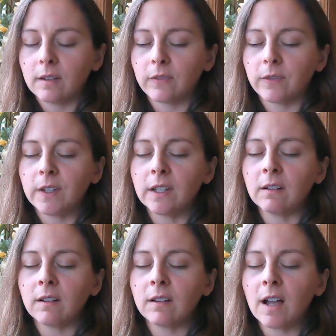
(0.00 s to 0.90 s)

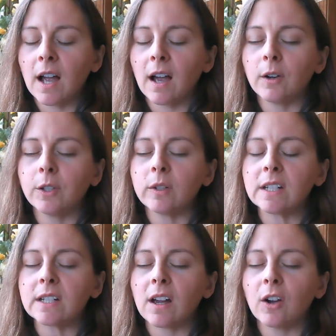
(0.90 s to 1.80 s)
Feel how you
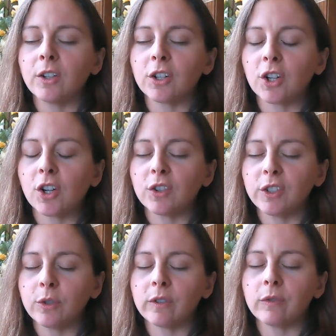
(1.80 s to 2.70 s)
can
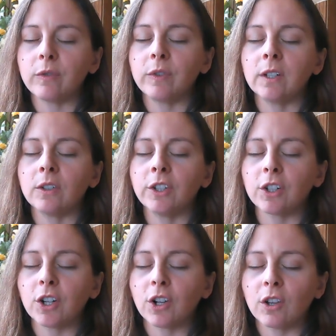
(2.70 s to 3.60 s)
feel your
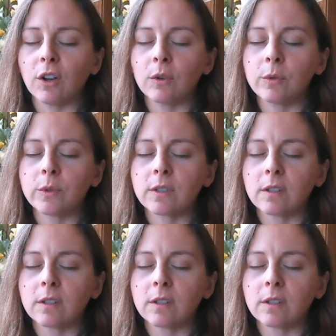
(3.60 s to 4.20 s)
clothes